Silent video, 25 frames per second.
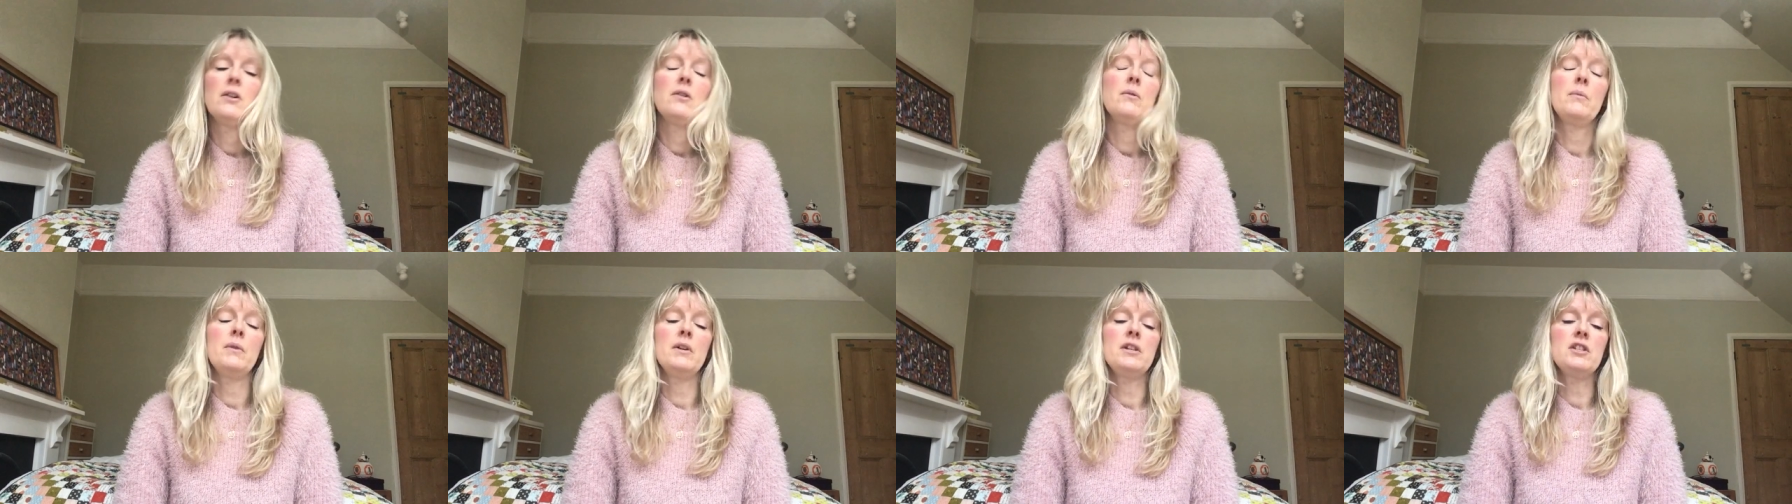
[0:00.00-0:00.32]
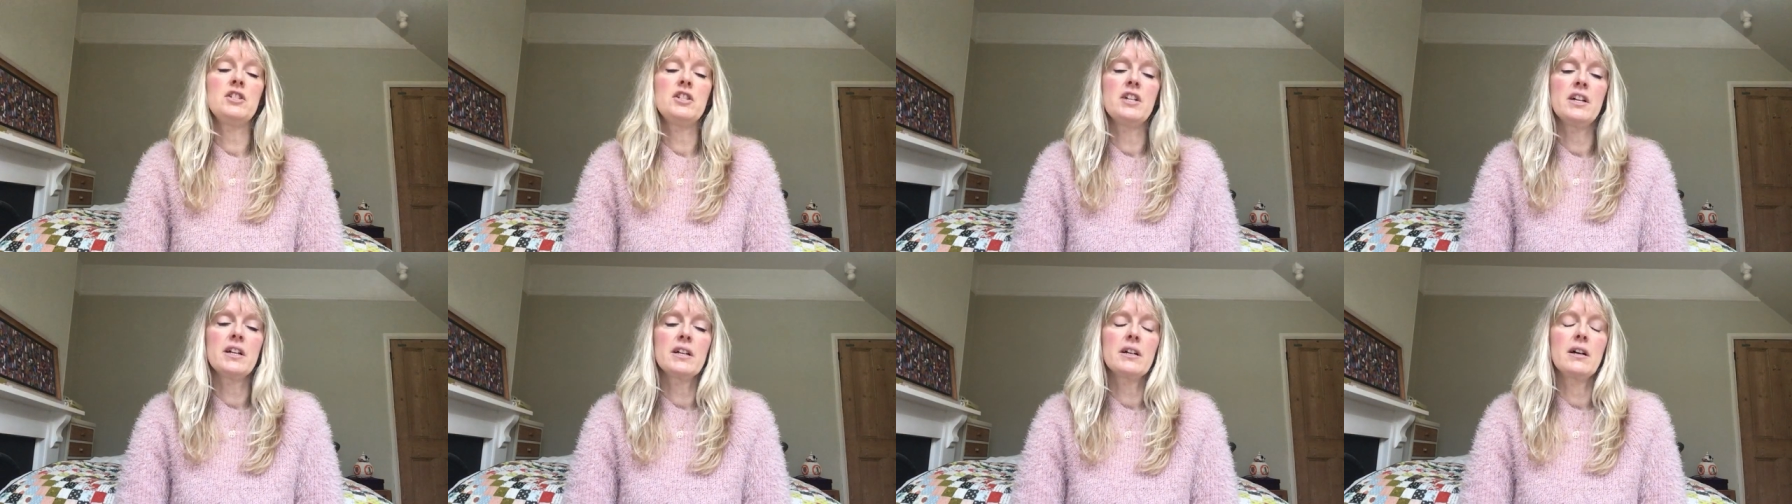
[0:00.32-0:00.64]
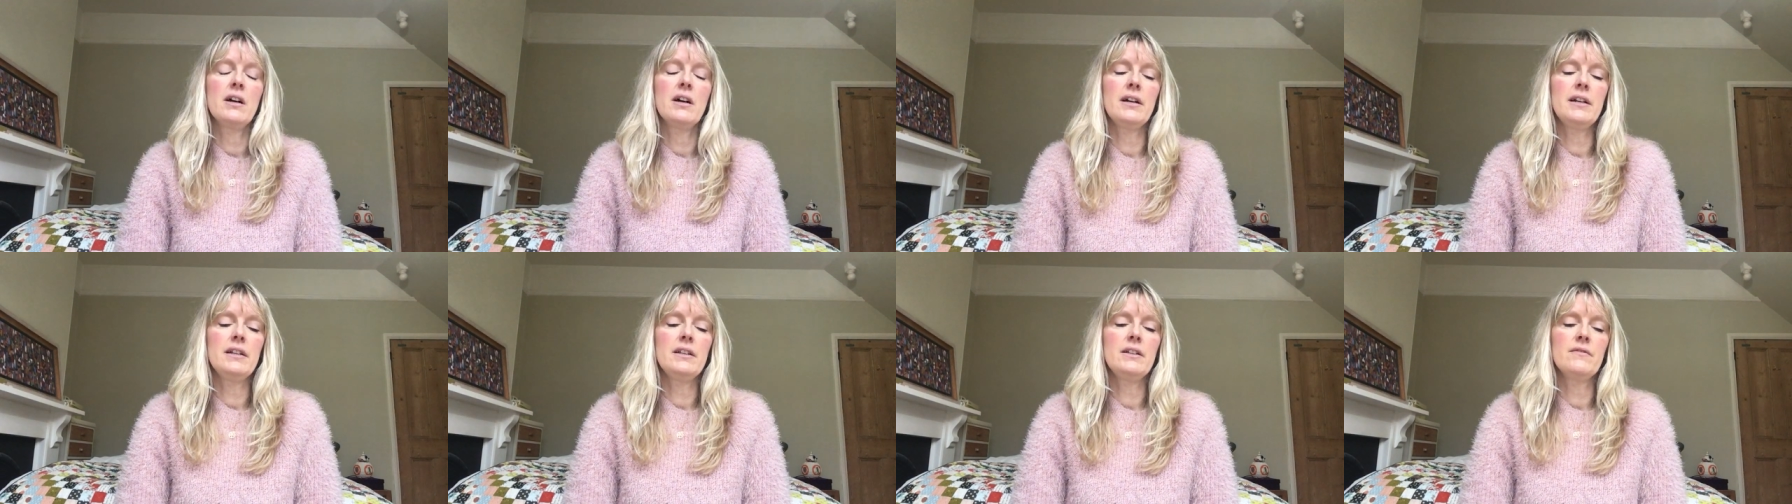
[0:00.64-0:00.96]
which it
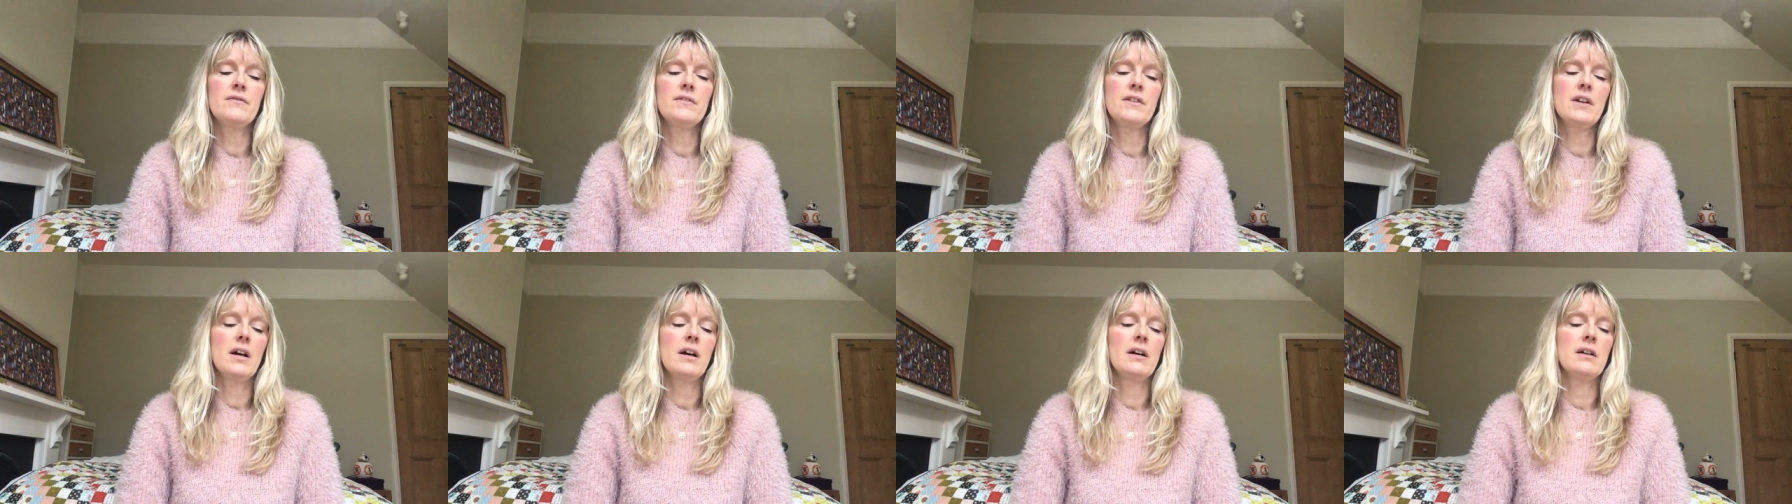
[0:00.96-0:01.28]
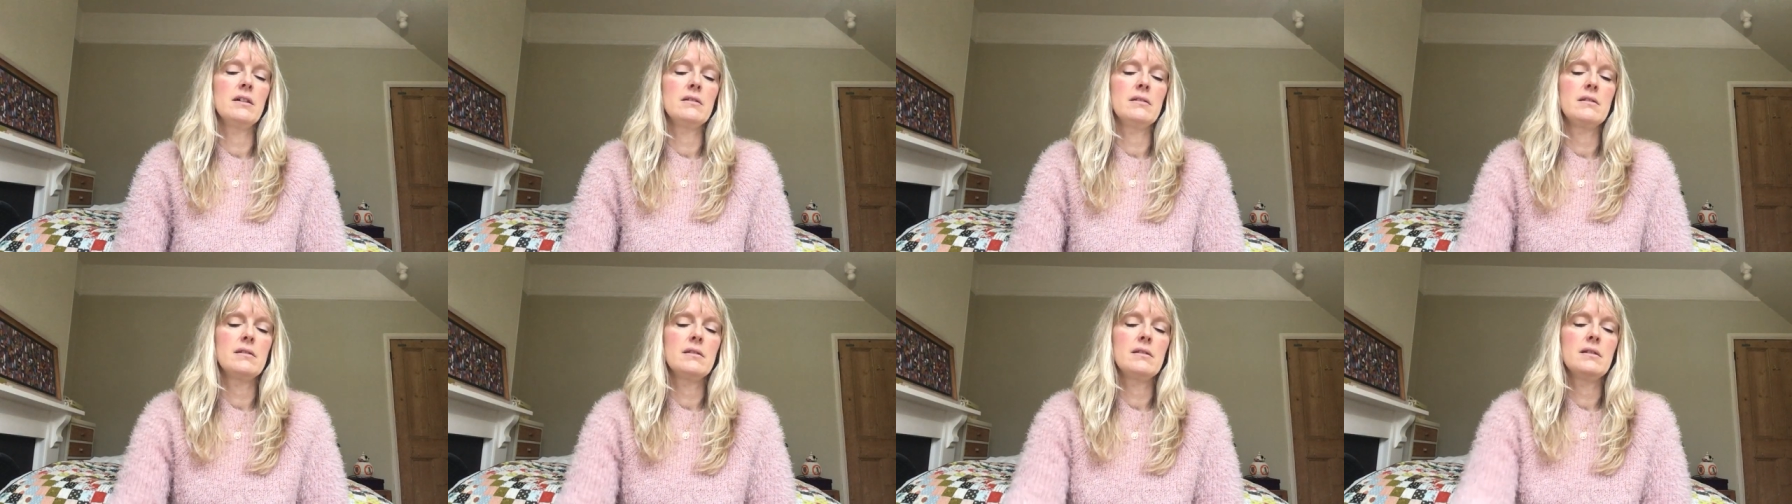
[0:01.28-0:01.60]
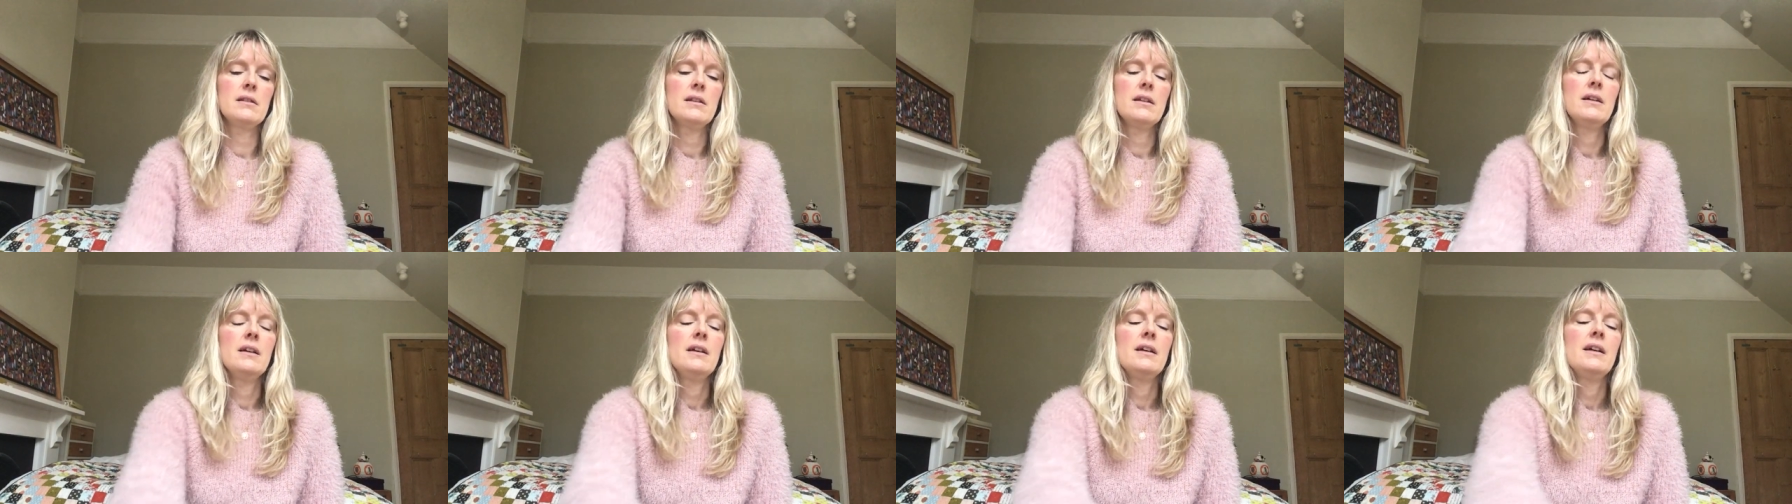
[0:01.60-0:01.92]
kind of does.